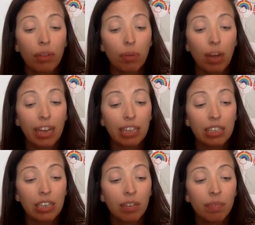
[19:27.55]
right?
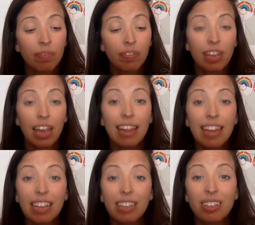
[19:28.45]
And
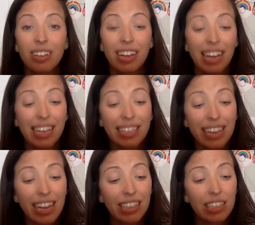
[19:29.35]
that's good, isn't
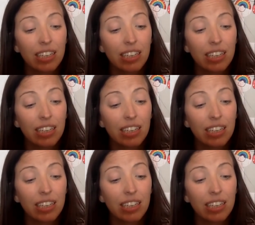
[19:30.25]
it?"